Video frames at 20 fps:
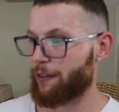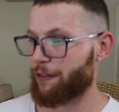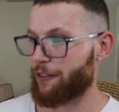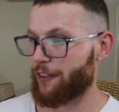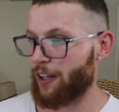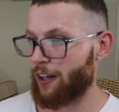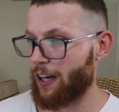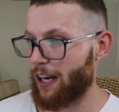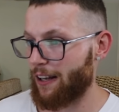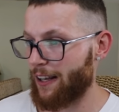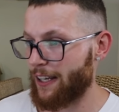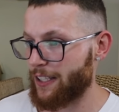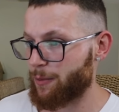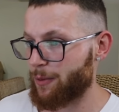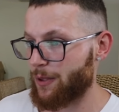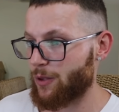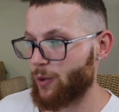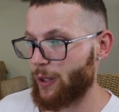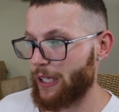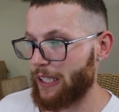for the highlights
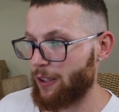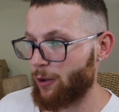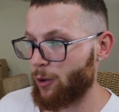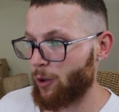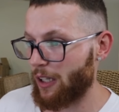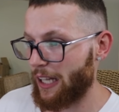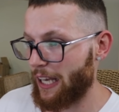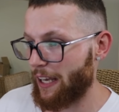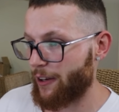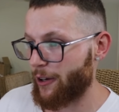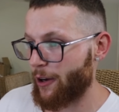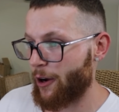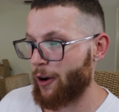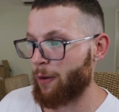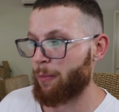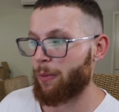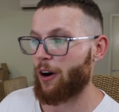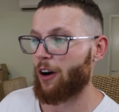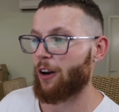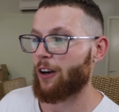between Orlando
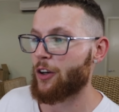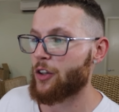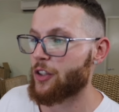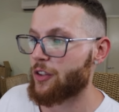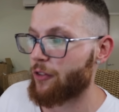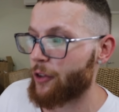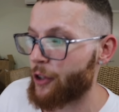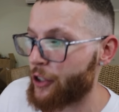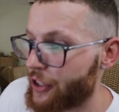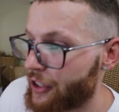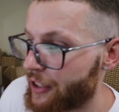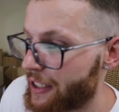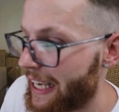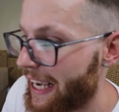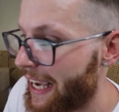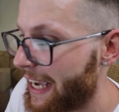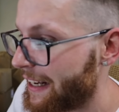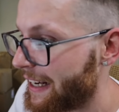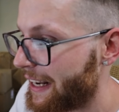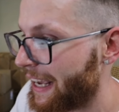Apollos versus
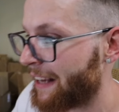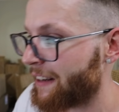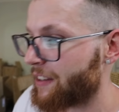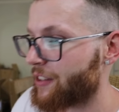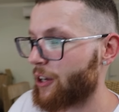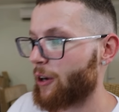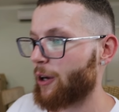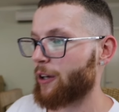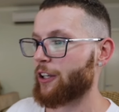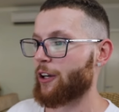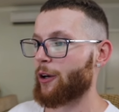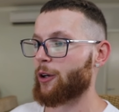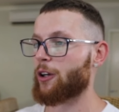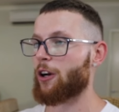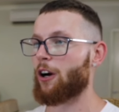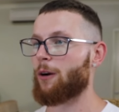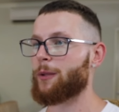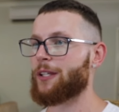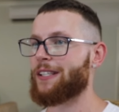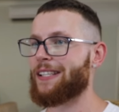San Antonio
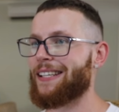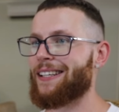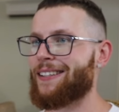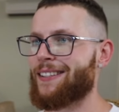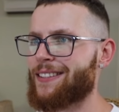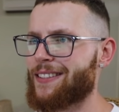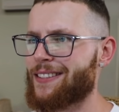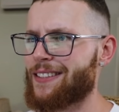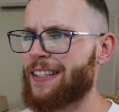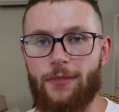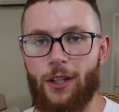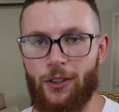Commanders.